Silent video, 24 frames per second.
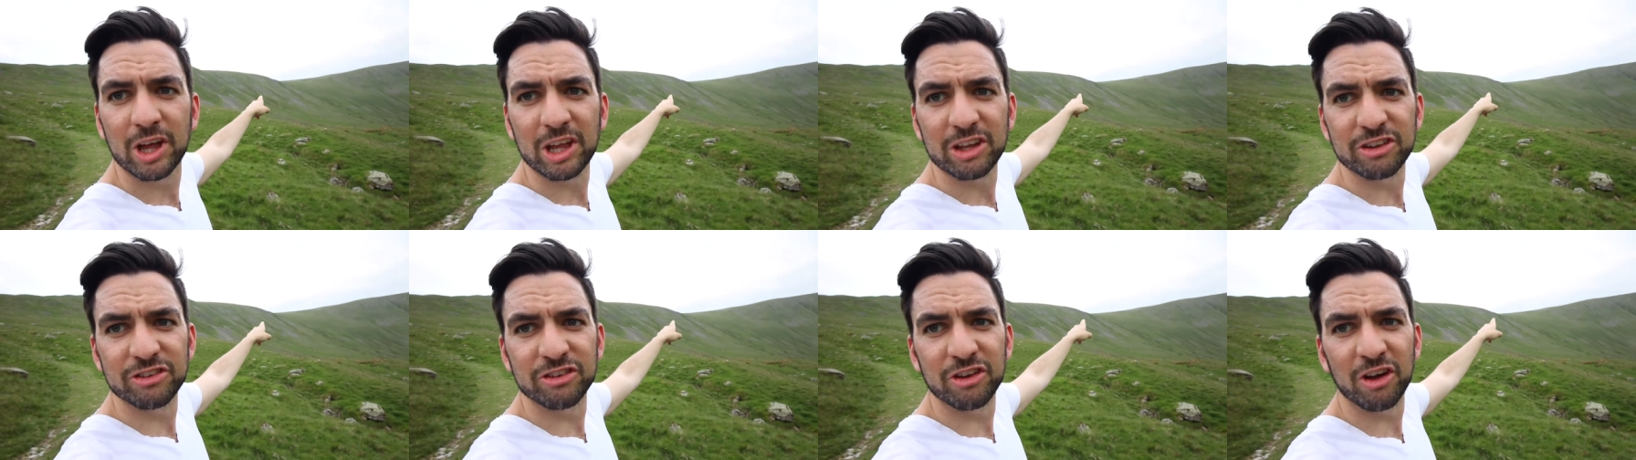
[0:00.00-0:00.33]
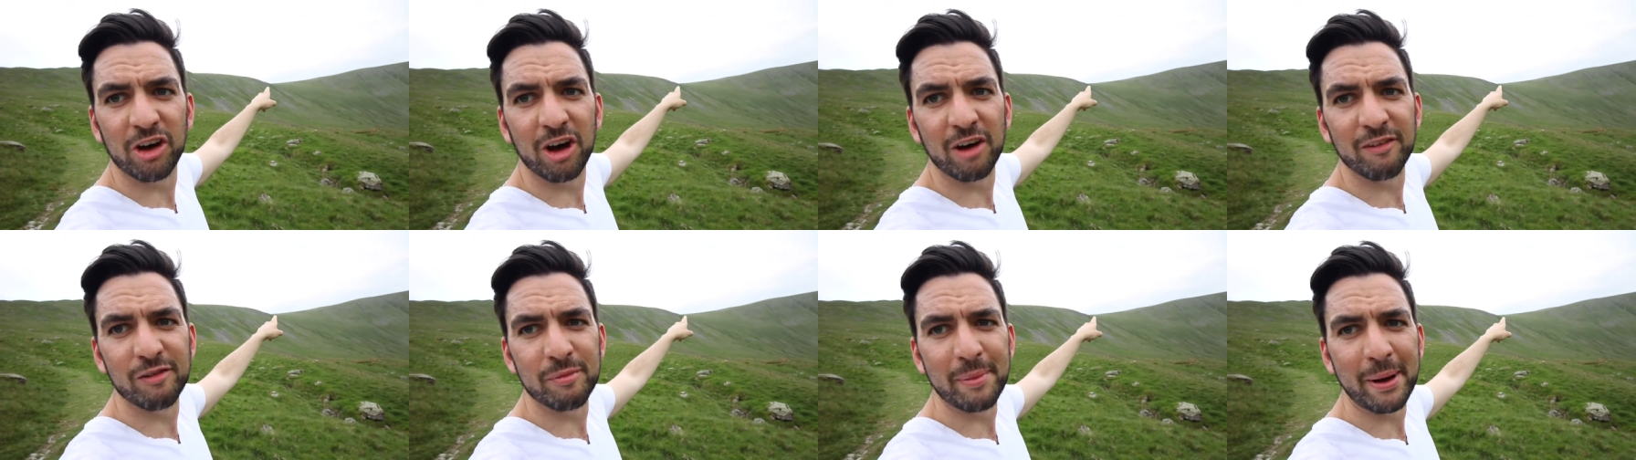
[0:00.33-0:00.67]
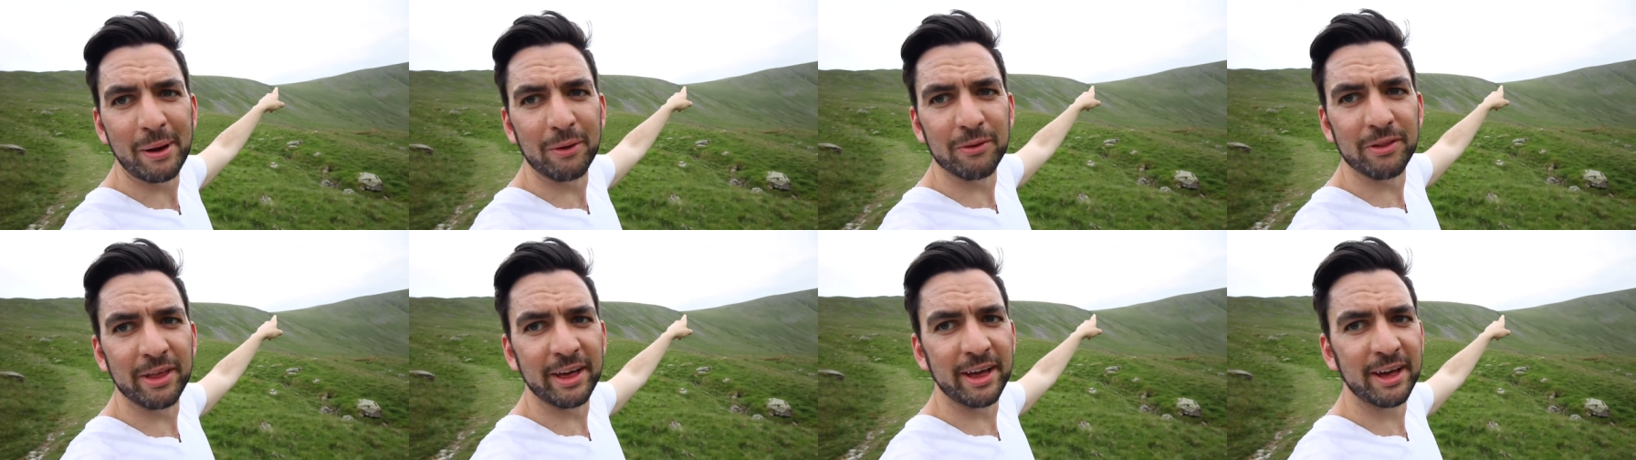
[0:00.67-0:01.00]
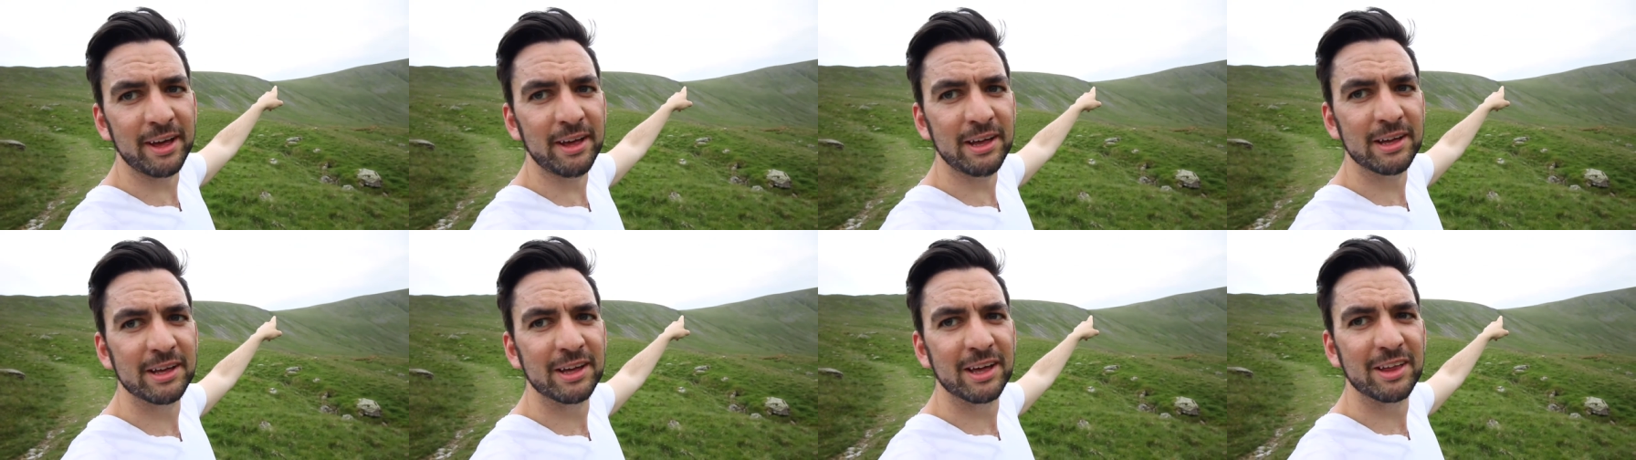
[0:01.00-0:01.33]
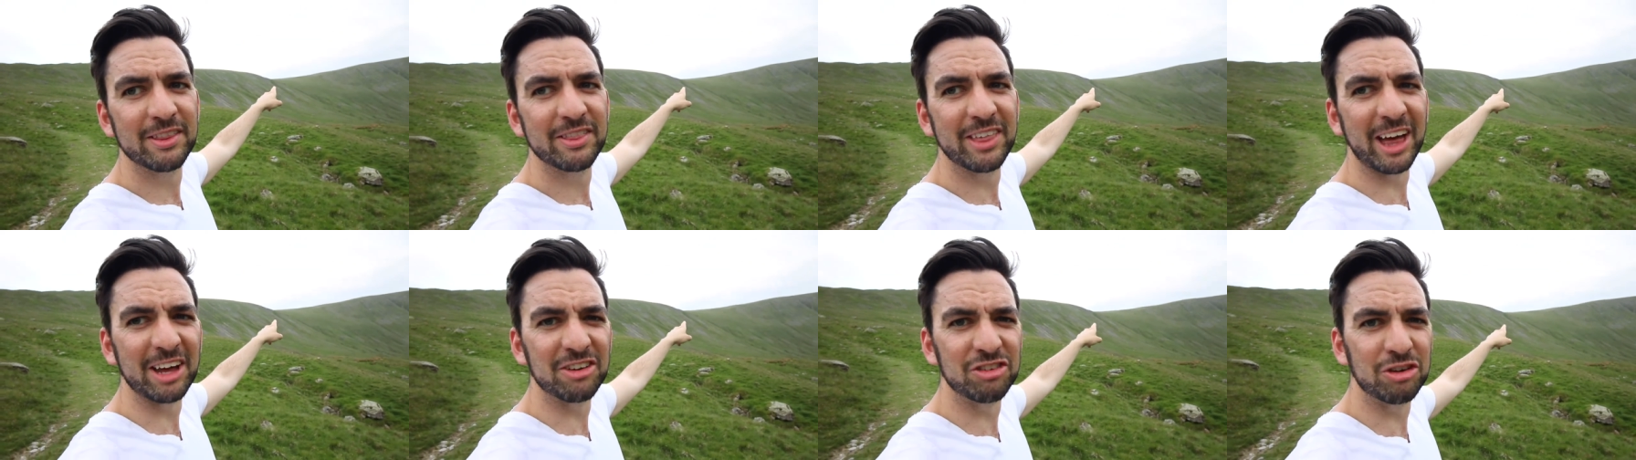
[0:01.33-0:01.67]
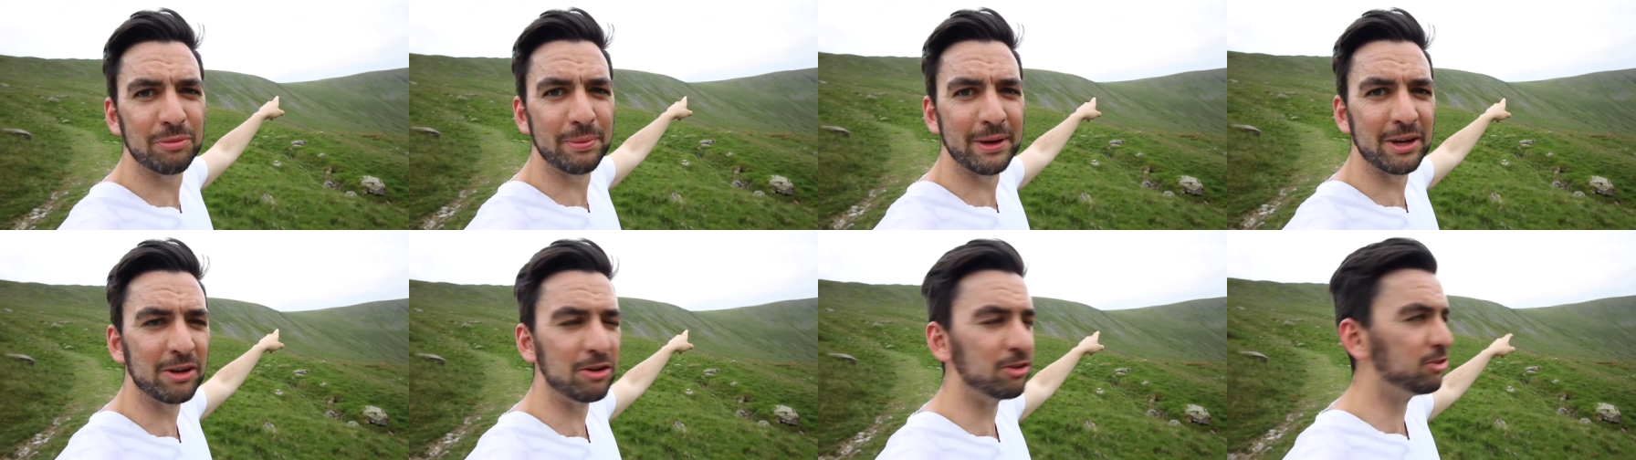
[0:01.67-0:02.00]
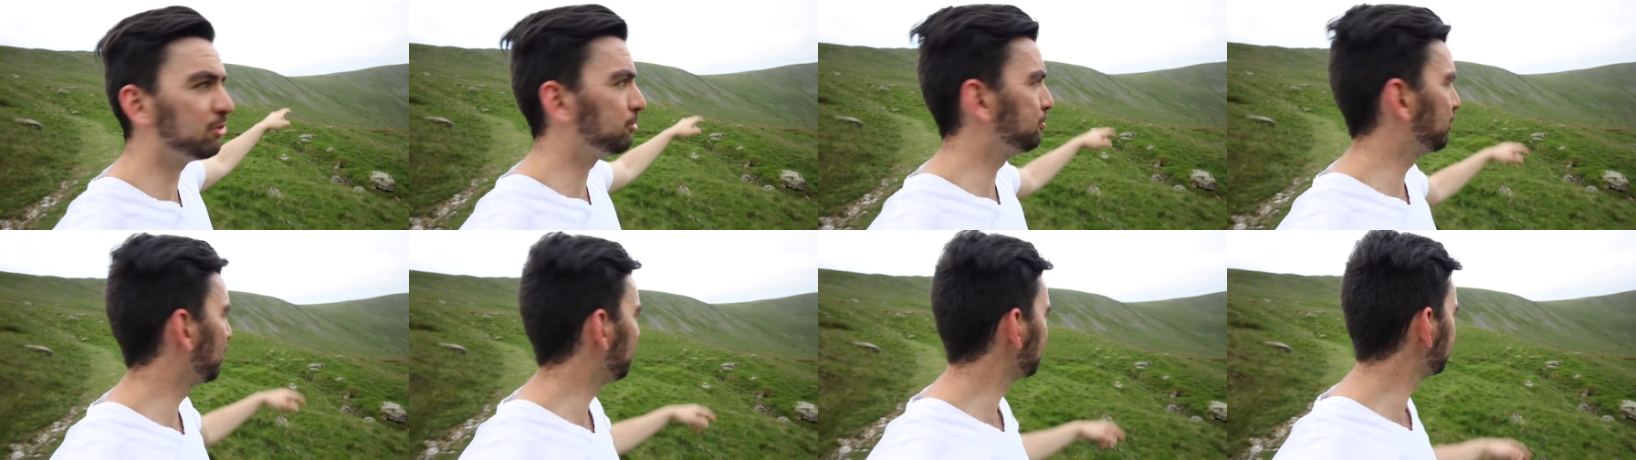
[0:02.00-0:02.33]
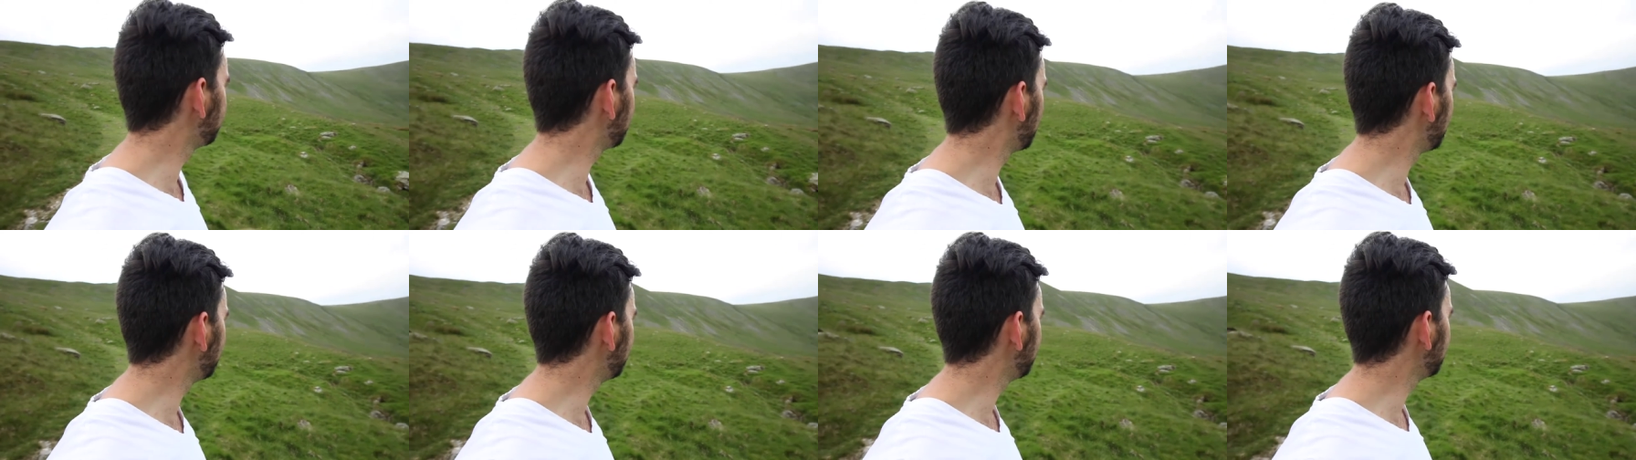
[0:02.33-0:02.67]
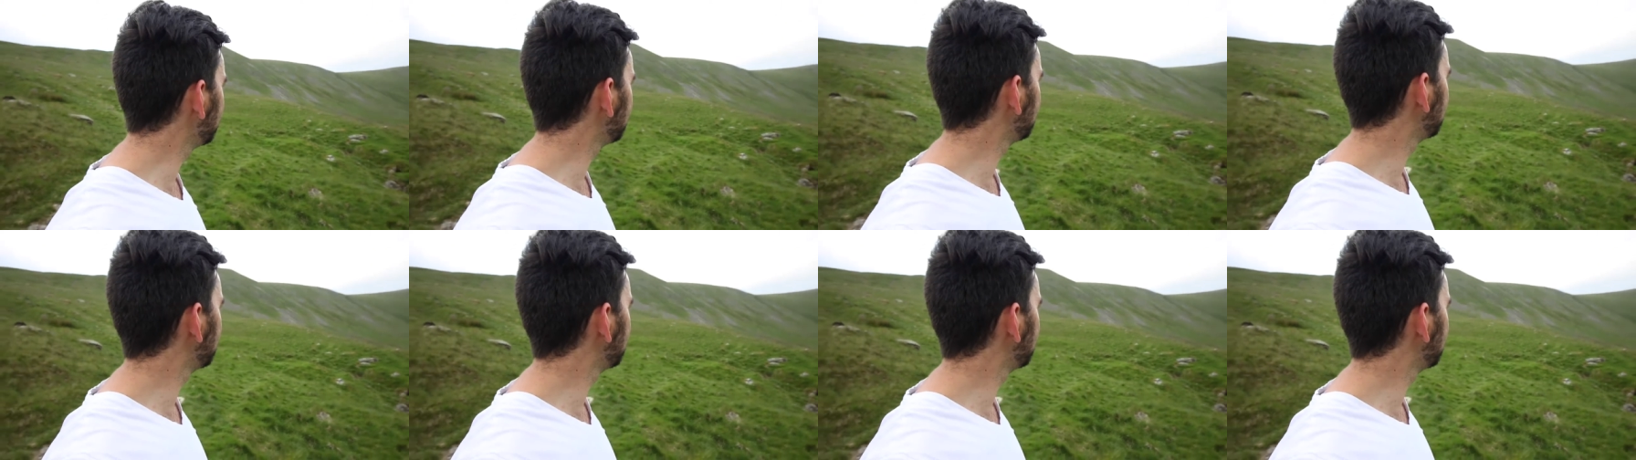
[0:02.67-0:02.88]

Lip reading: sort of about there, that should be a good spot for it.